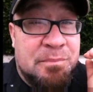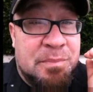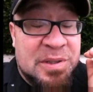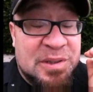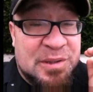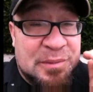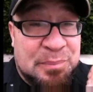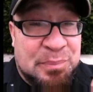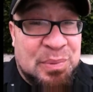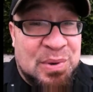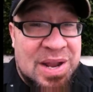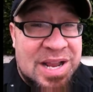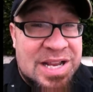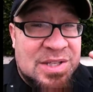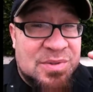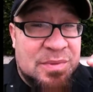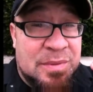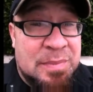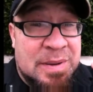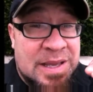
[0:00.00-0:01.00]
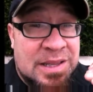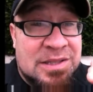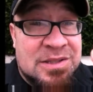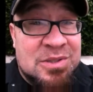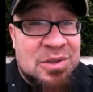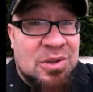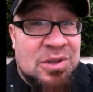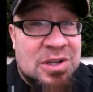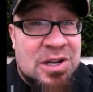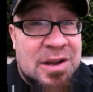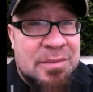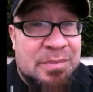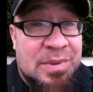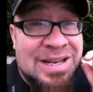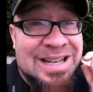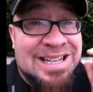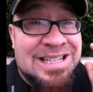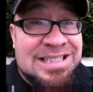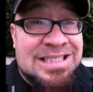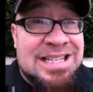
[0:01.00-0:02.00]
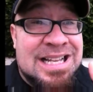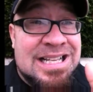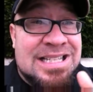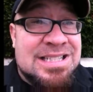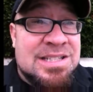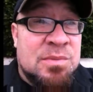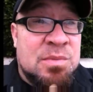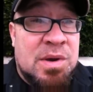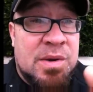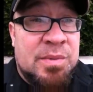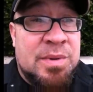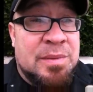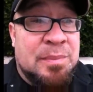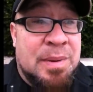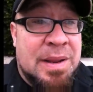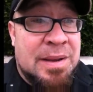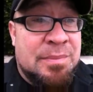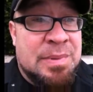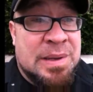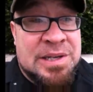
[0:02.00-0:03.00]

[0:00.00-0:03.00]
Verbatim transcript: but the price we pay the solar company is less than what we pay